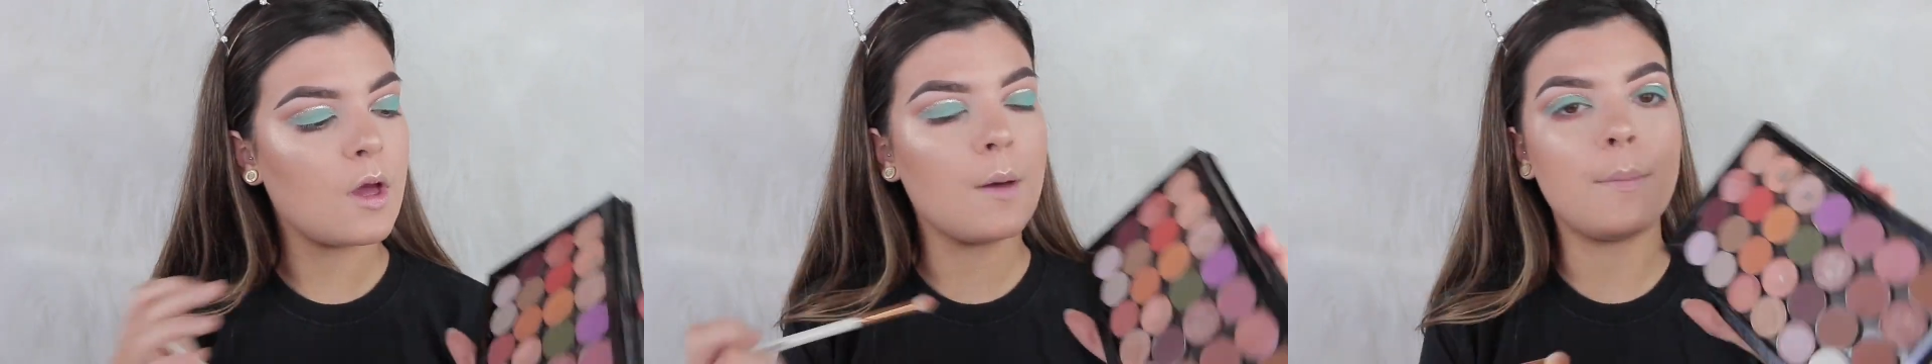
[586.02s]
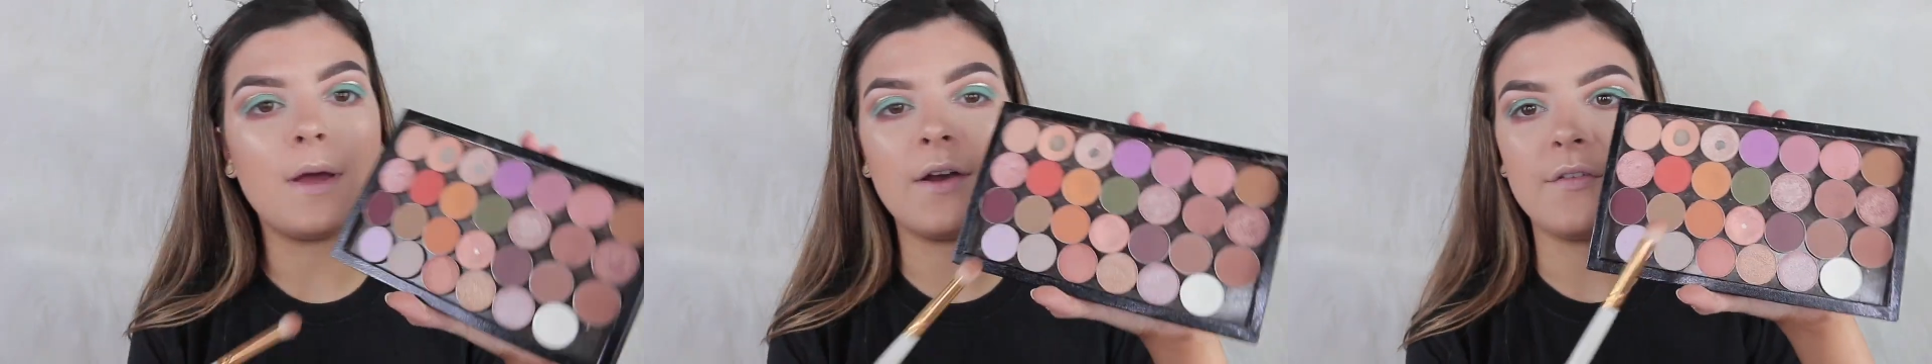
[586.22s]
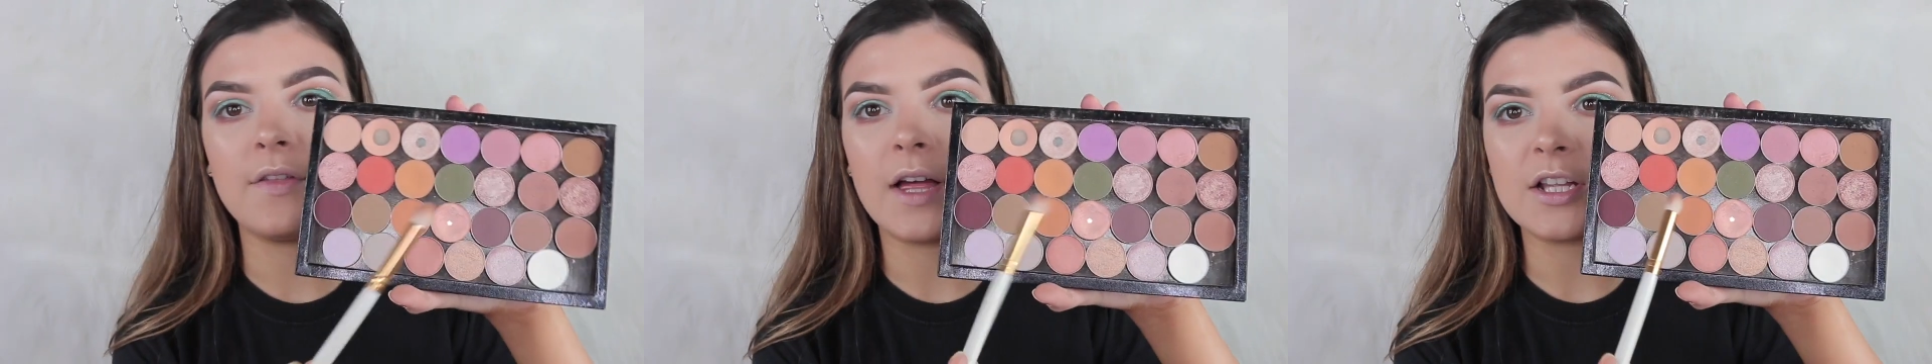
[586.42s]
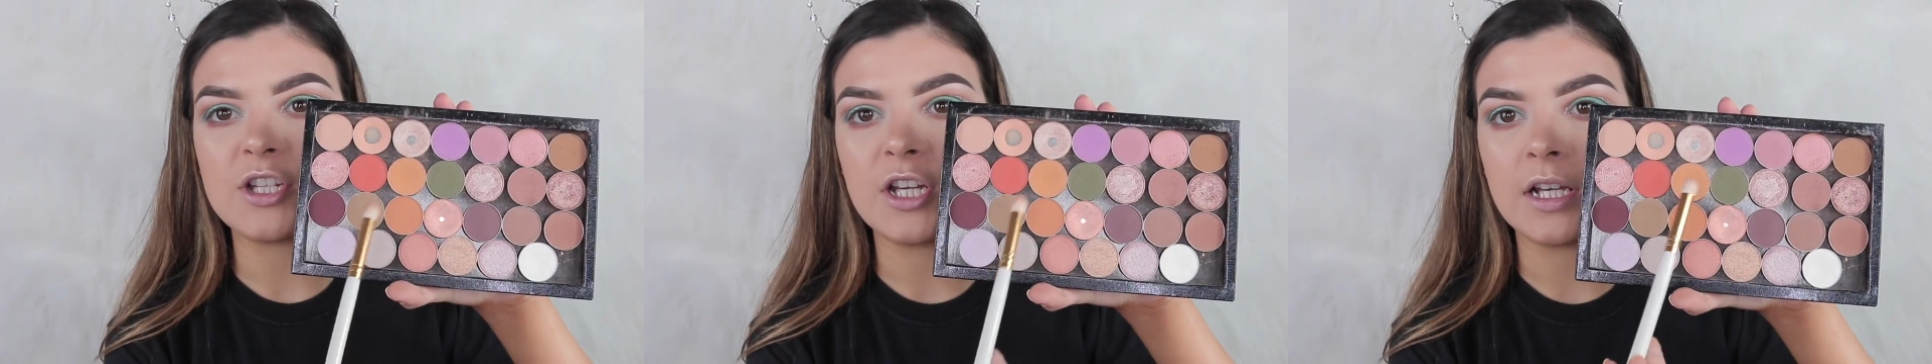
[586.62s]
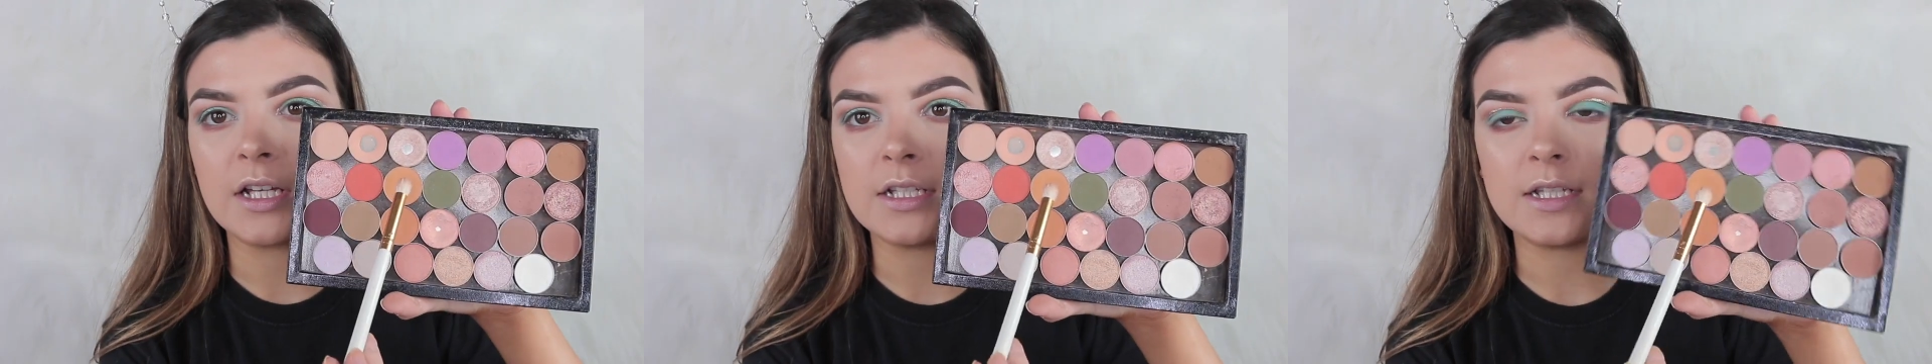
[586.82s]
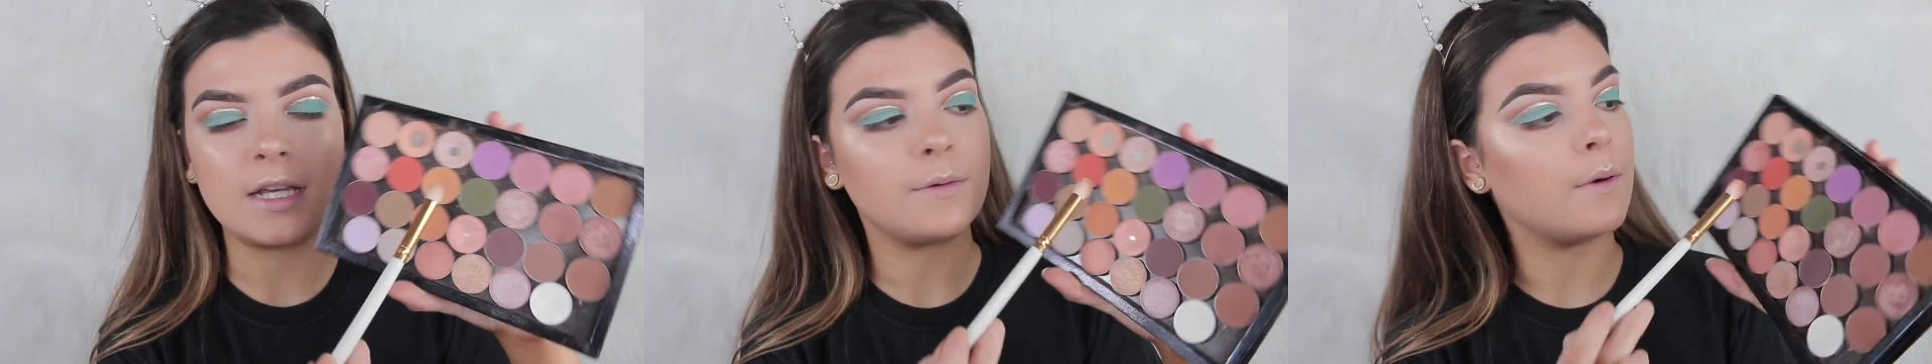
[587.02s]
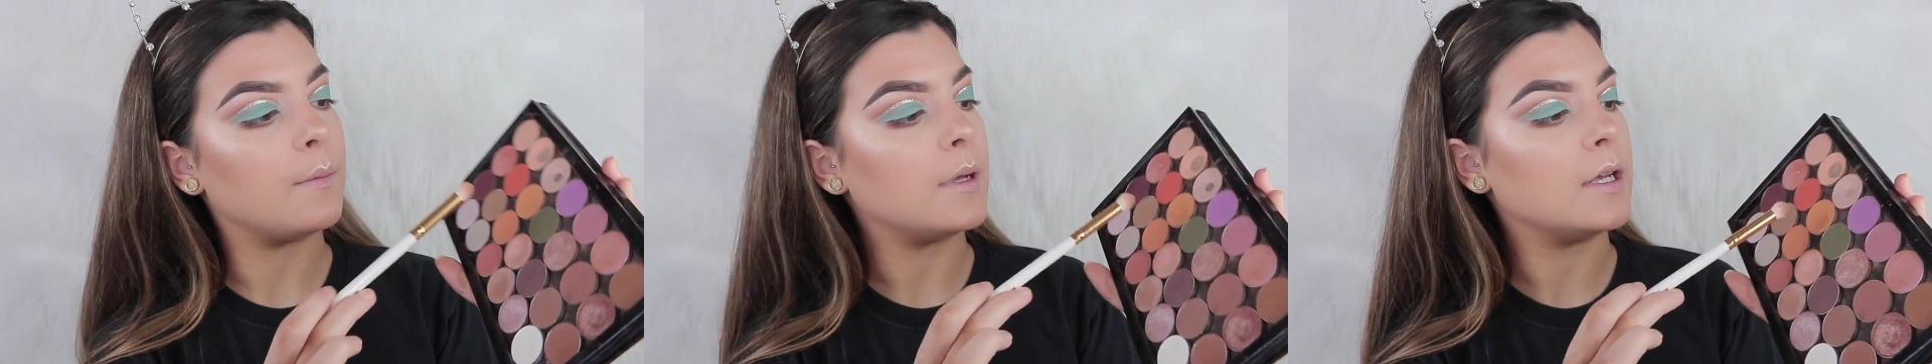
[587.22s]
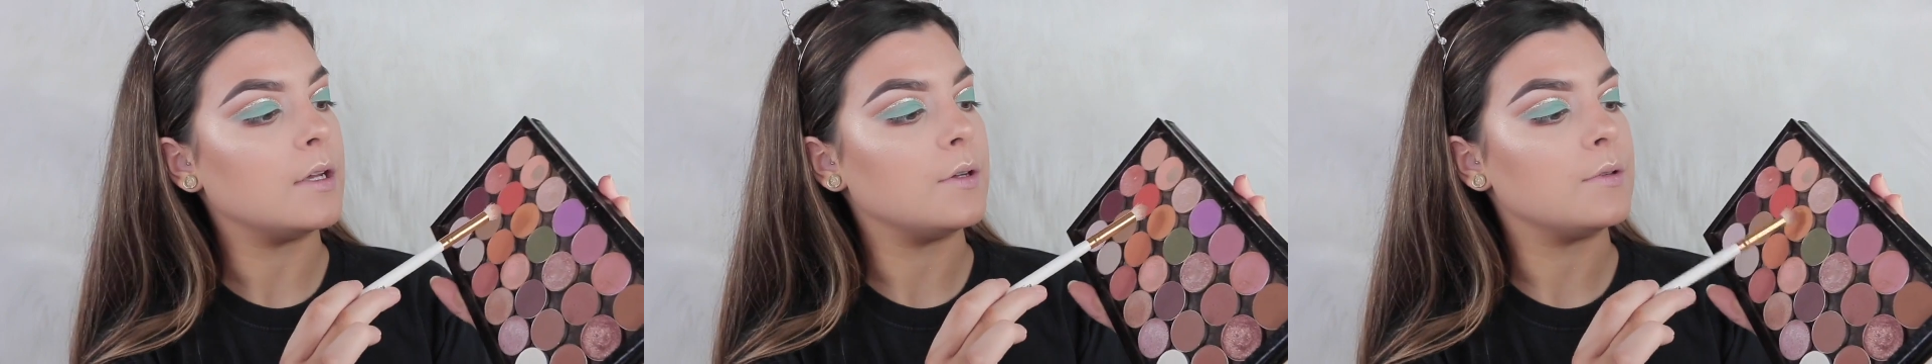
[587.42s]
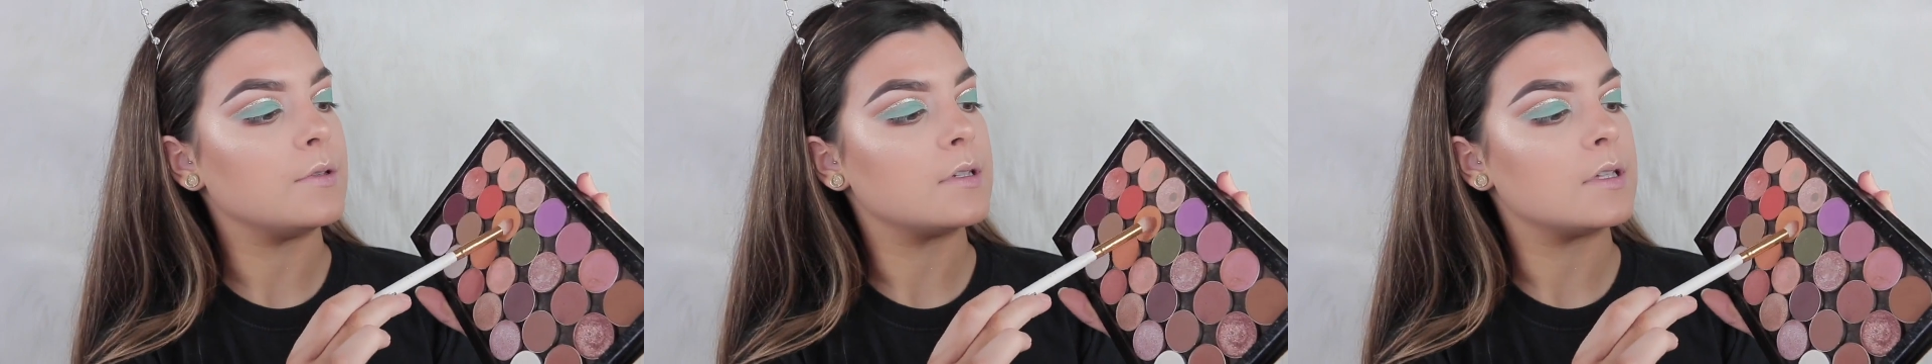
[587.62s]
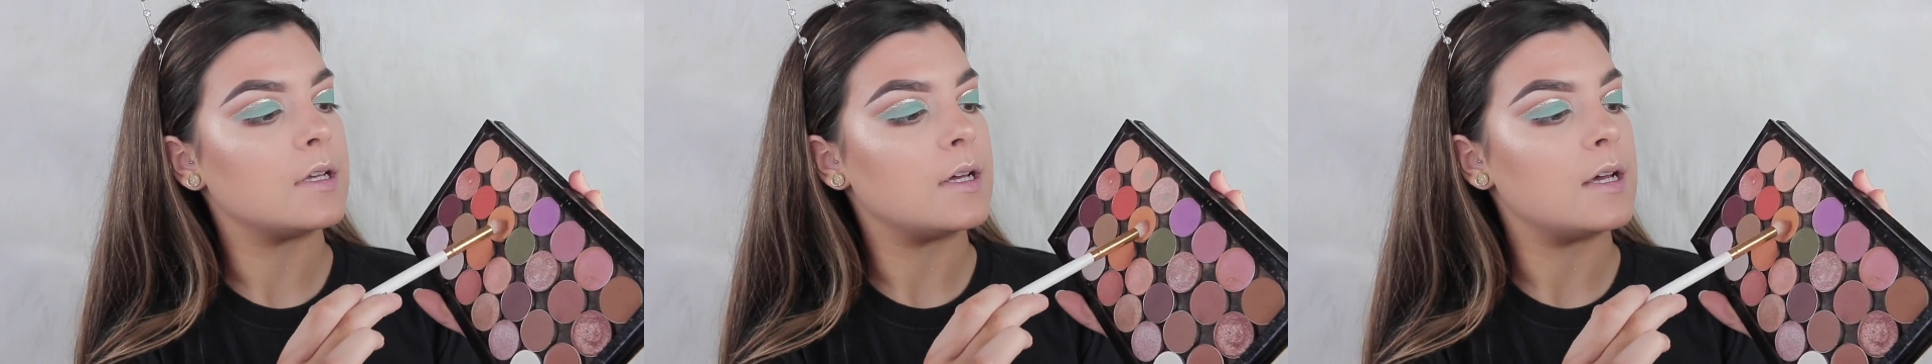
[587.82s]
a bit of that chickadee, what we
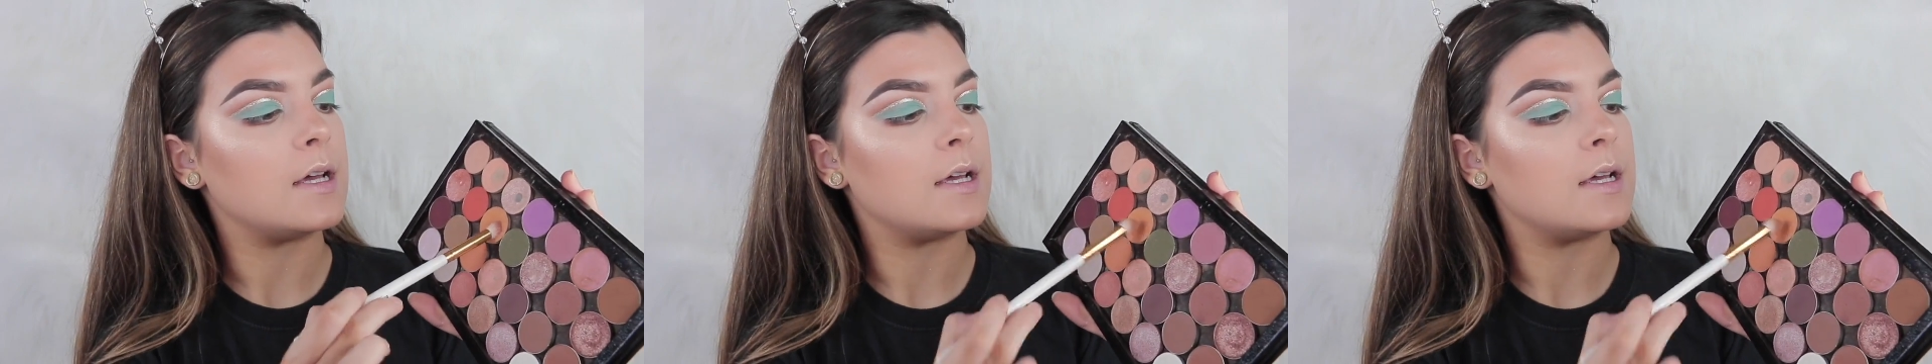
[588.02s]
used